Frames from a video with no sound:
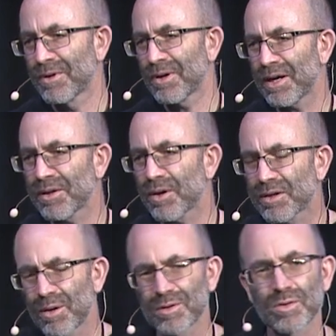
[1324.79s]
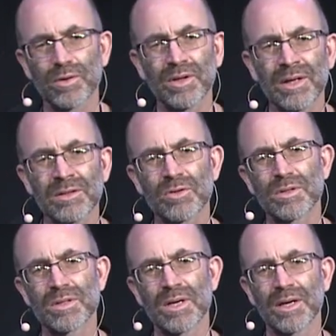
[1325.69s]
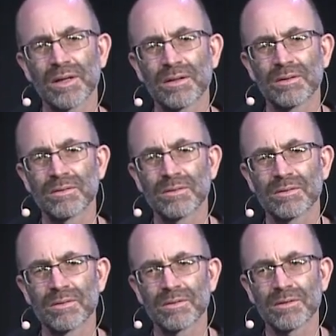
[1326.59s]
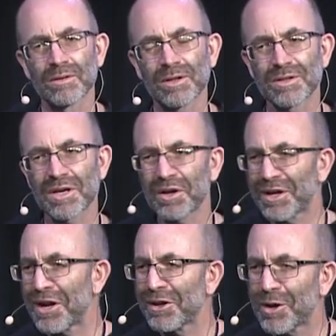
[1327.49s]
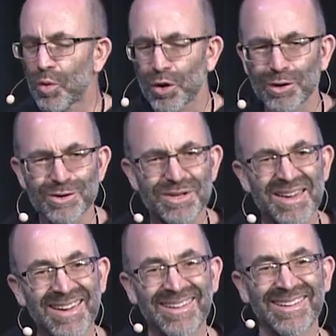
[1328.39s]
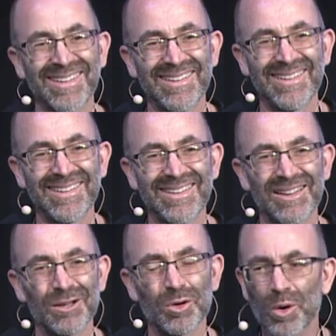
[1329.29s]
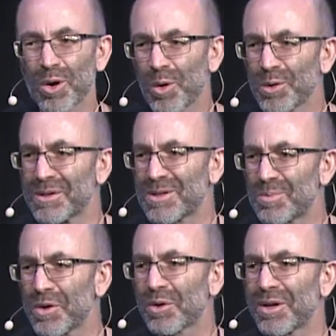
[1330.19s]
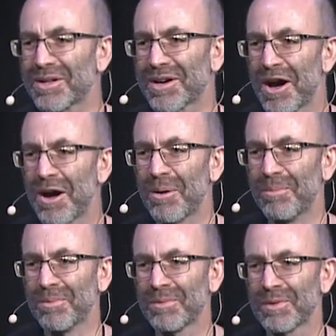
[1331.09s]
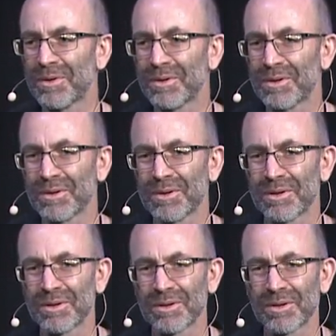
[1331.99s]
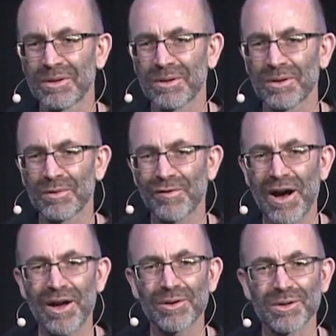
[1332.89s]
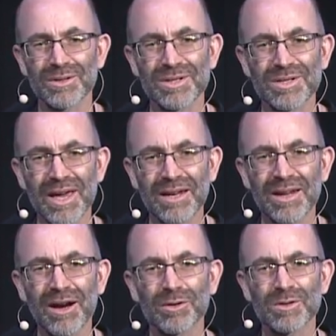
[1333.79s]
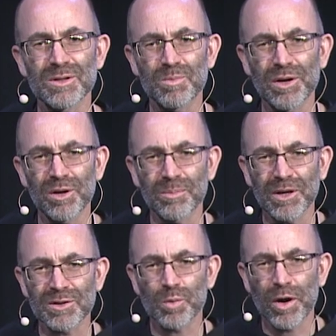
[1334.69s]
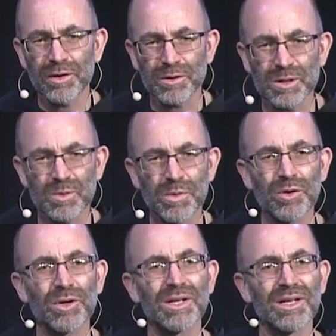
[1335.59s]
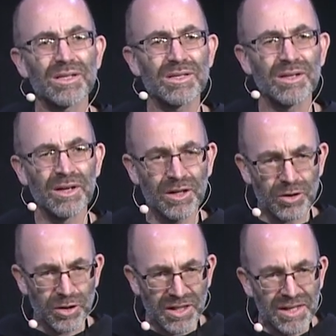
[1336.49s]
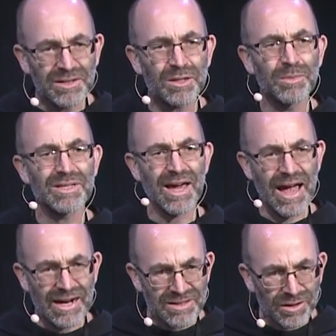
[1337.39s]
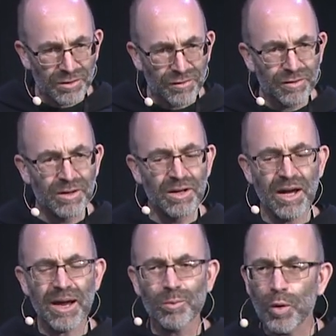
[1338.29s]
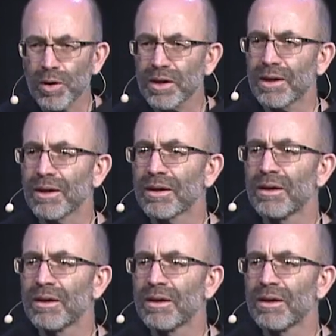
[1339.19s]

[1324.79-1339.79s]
And I thought that was really interesting. You can tell I kind of like words. Your Holy Spirit come. Father, send out your Spirit, because where your Spirit is, your kingdom is active and working